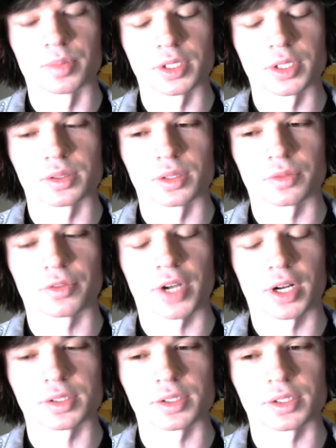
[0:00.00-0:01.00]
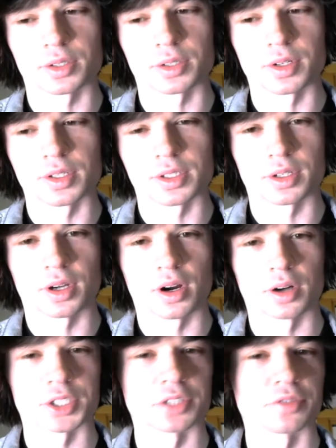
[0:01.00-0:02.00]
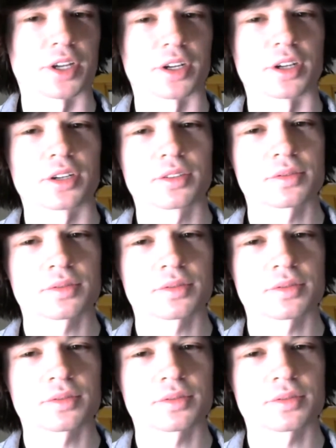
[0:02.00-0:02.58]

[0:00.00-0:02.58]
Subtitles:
but it's a fantasy series, RG Beta.